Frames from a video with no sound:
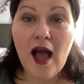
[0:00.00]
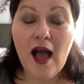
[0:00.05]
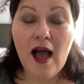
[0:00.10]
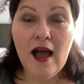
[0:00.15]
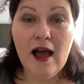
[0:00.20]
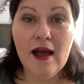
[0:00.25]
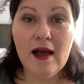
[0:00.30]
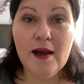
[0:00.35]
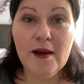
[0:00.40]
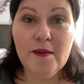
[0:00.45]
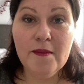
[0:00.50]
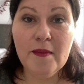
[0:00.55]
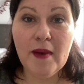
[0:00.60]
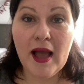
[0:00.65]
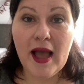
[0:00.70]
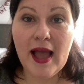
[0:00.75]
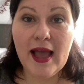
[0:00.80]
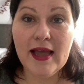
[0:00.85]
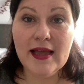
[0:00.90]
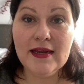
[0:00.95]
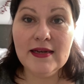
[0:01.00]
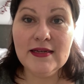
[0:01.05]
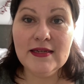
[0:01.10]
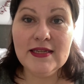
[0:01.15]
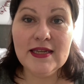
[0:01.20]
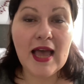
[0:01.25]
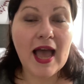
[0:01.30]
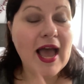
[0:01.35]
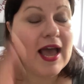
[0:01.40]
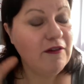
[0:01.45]

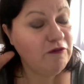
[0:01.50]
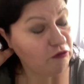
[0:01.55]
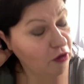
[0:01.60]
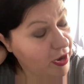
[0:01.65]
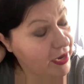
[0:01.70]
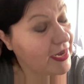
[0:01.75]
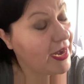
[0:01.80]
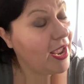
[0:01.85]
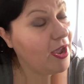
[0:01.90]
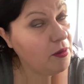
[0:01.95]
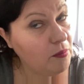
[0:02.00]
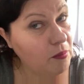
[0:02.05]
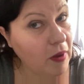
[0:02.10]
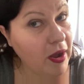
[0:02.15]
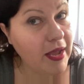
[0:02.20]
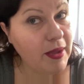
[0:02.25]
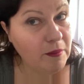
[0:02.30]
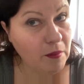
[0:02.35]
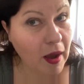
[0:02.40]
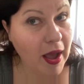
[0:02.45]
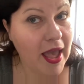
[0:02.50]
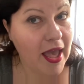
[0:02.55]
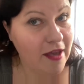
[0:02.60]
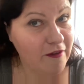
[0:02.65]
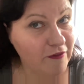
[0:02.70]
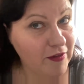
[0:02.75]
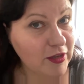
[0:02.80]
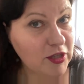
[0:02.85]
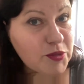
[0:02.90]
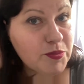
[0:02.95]
And at right now, my hair
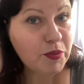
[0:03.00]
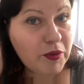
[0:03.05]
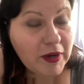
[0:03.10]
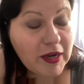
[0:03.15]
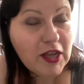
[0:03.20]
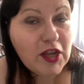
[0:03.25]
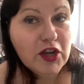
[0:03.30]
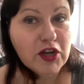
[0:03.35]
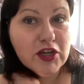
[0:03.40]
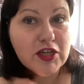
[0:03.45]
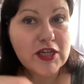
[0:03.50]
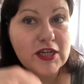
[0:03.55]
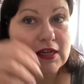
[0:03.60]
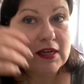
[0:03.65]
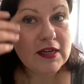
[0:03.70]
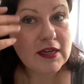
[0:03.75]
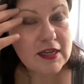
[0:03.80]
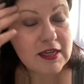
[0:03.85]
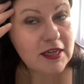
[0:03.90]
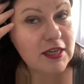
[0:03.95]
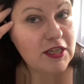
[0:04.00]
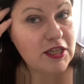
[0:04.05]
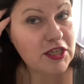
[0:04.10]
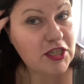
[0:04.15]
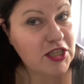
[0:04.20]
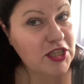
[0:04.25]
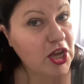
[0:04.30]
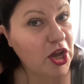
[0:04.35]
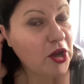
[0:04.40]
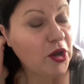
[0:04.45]
feels pretty good.
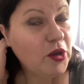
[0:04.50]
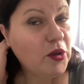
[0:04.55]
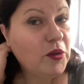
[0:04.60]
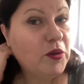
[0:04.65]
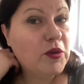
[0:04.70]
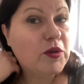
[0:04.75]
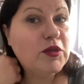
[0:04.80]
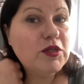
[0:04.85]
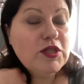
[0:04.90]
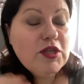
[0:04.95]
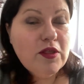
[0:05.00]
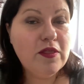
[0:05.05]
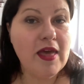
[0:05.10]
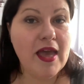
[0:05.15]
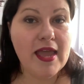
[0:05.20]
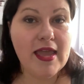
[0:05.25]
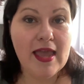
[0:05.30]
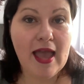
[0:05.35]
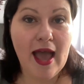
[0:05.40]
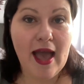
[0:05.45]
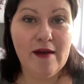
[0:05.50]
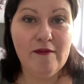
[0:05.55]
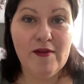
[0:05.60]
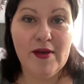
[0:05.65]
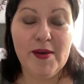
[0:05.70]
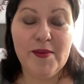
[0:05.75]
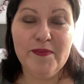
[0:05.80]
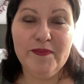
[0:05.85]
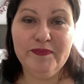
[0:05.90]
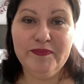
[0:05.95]
So there you have it.